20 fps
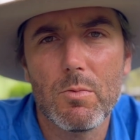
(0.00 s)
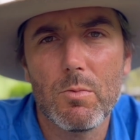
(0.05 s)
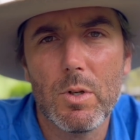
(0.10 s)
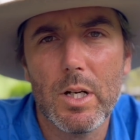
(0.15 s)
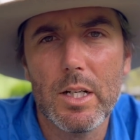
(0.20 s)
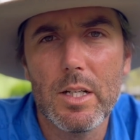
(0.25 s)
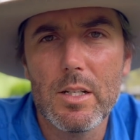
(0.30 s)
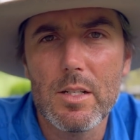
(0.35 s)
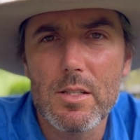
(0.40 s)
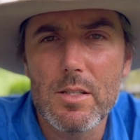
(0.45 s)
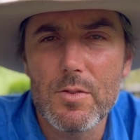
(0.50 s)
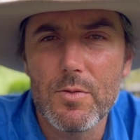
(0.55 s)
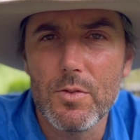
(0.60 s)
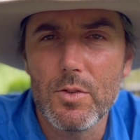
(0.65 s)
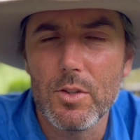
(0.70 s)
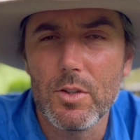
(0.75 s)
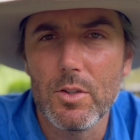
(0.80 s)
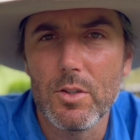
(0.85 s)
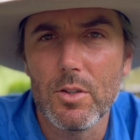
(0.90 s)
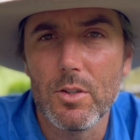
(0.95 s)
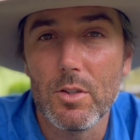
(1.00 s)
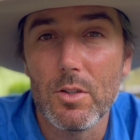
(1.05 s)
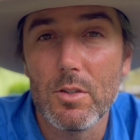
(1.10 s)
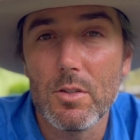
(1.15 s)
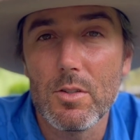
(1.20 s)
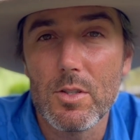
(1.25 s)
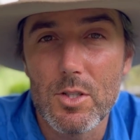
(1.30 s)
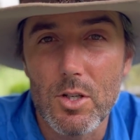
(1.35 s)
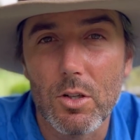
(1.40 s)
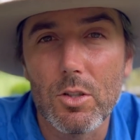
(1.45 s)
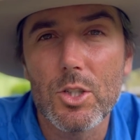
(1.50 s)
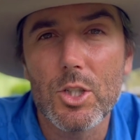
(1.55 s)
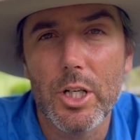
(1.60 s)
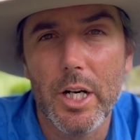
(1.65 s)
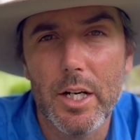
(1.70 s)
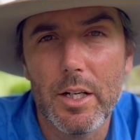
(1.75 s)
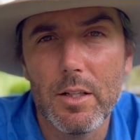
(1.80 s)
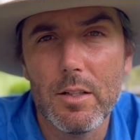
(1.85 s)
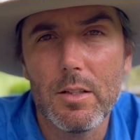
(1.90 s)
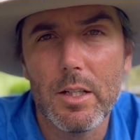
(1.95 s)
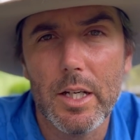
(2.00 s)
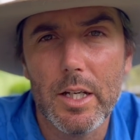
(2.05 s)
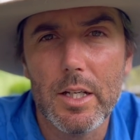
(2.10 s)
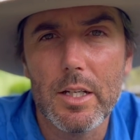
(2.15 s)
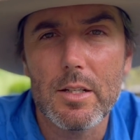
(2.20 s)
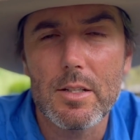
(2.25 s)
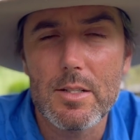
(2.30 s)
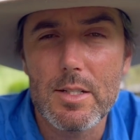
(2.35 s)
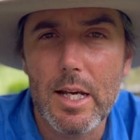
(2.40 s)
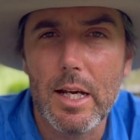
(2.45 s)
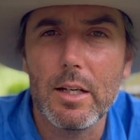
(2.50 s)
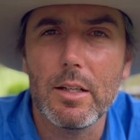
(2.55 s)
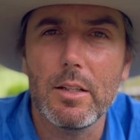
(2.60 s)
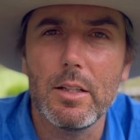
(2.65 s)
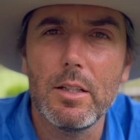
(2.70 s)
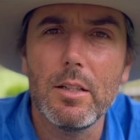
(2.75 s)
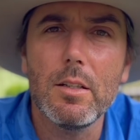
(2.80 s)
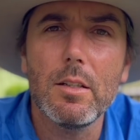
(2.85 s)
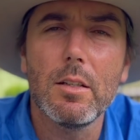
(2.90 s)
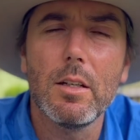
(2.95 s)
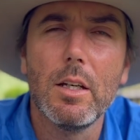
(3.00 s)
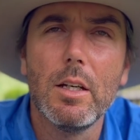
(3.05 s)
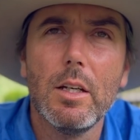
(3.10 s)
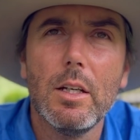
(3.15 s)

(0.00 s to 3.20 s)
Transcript: One is for dog training and technique